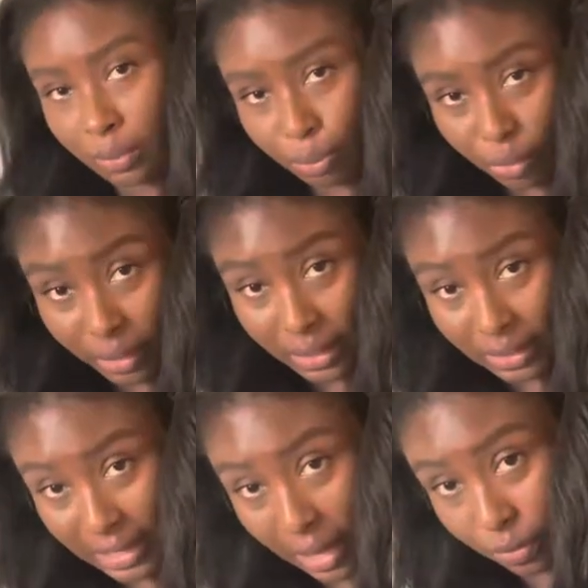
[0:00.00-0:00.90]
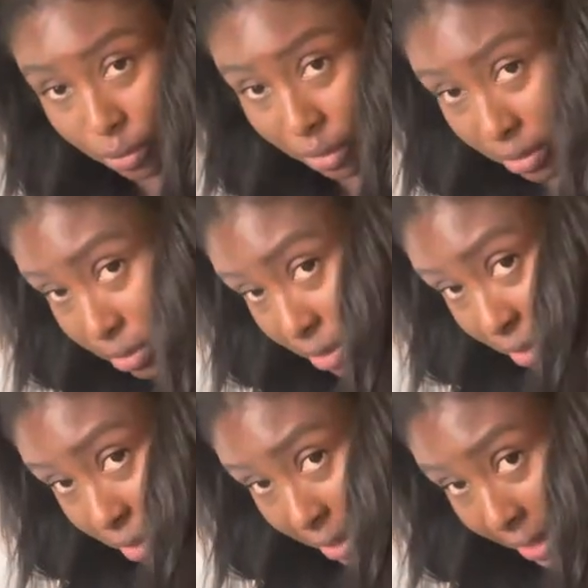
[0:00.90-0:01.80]
point it downwards.
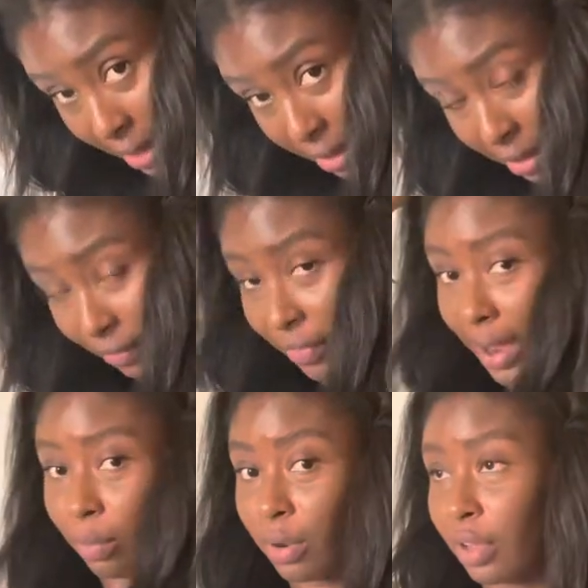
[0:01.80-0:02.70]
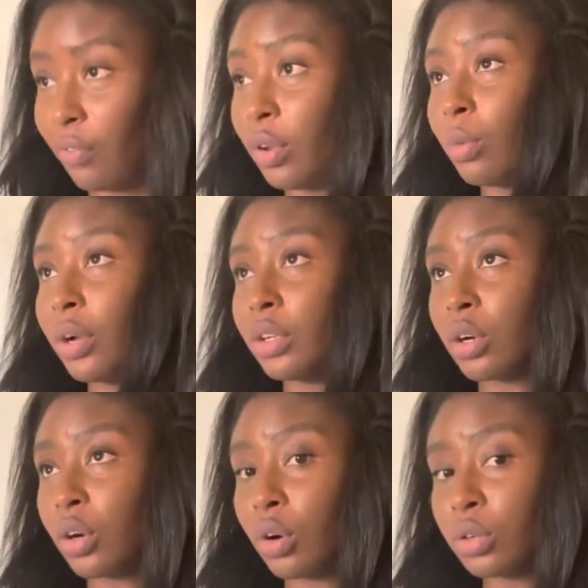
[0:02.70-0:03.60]
If I want, if you want your
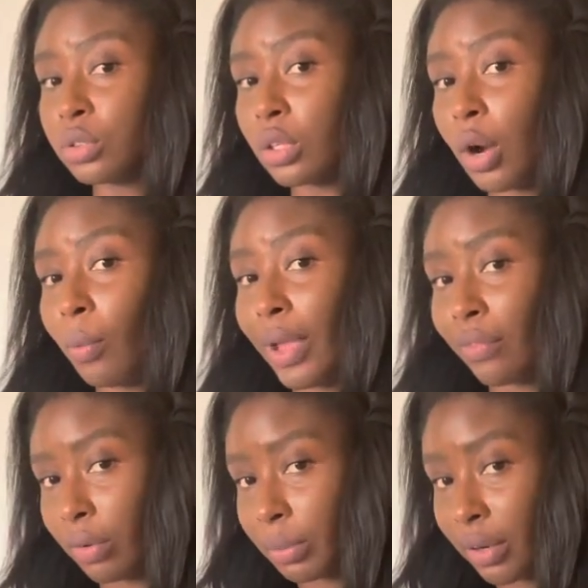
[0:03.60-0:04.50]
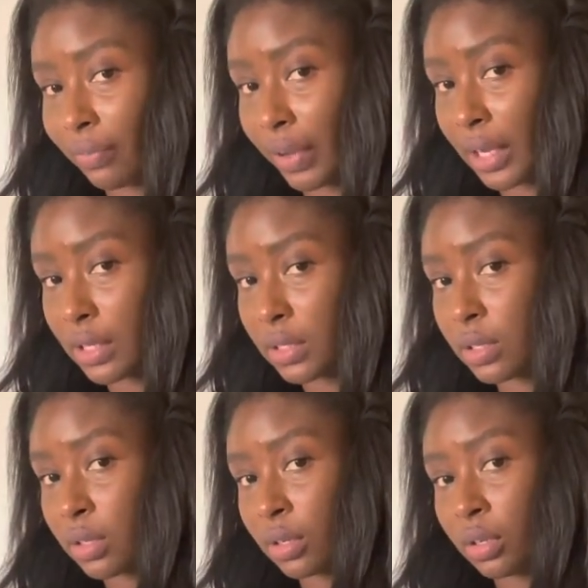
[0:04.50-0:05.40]
curls away from your
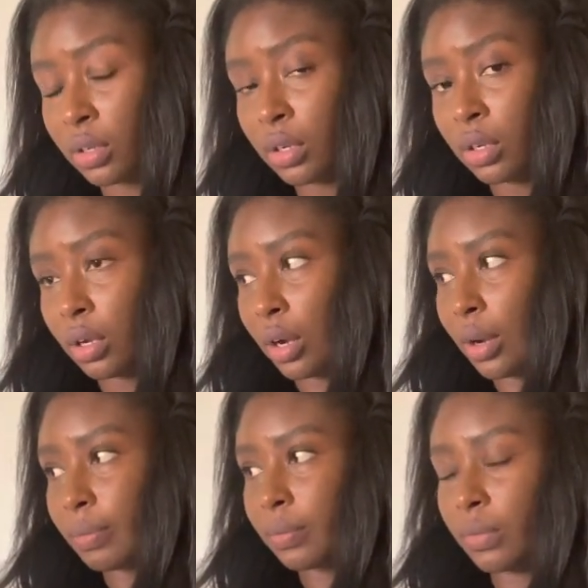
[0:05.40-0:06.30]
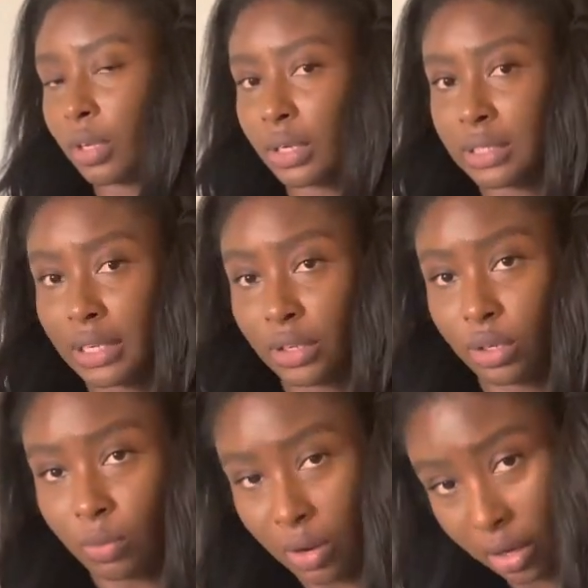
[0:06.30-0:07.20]
face, um, you're gonna take your
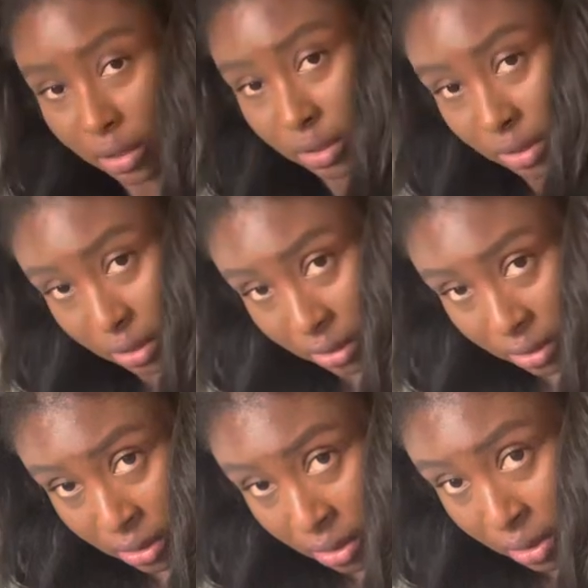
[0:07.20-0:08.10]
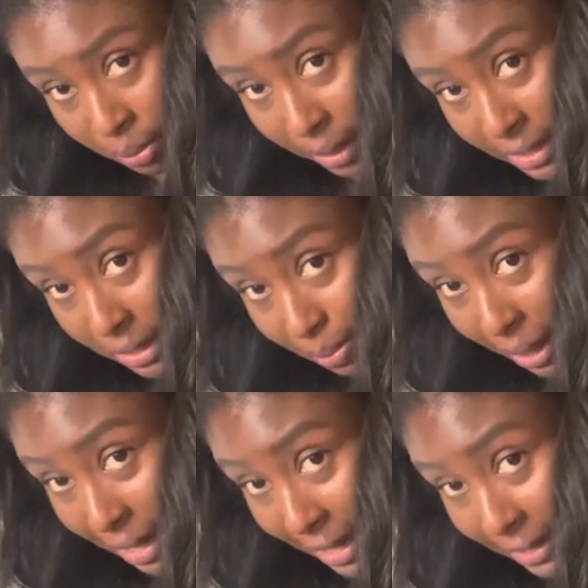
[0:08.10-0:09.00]
wand, place it
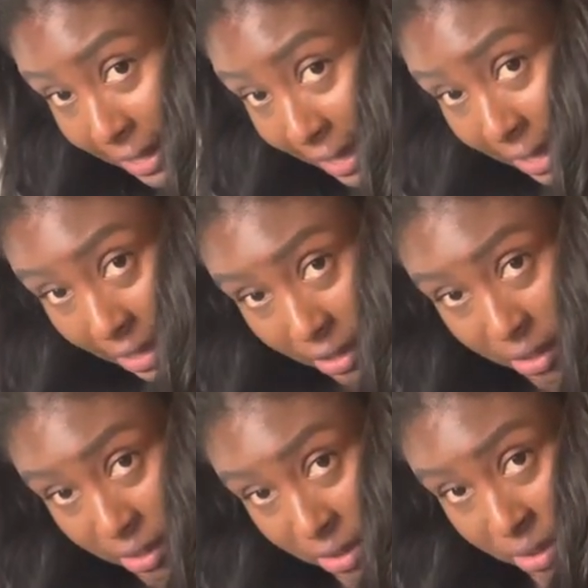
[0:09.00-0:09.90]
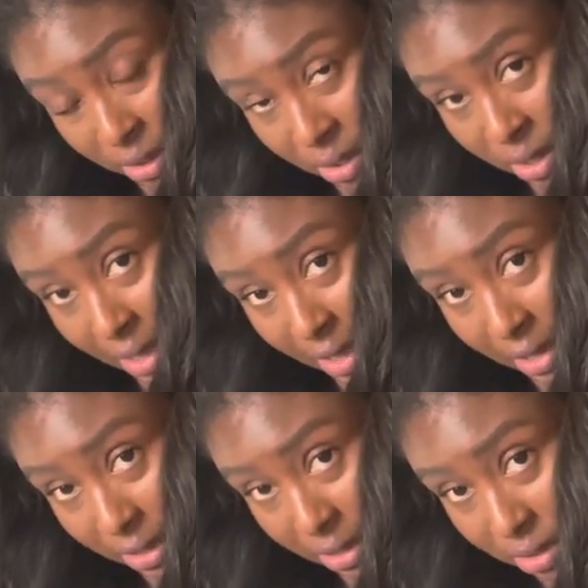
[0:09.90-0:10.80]
behind the hair,
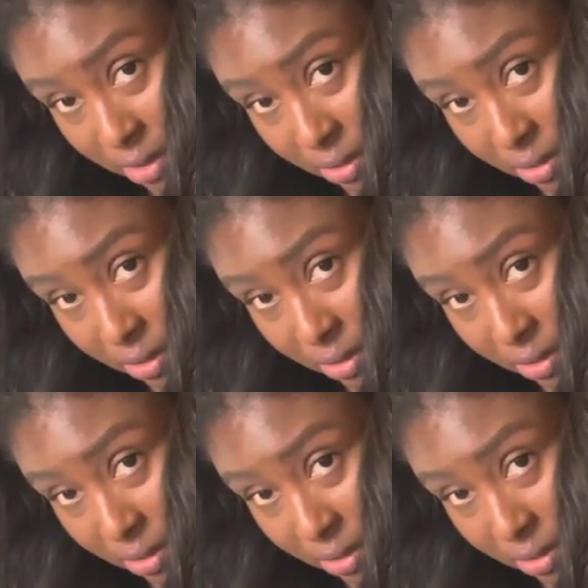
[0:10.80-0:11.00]
and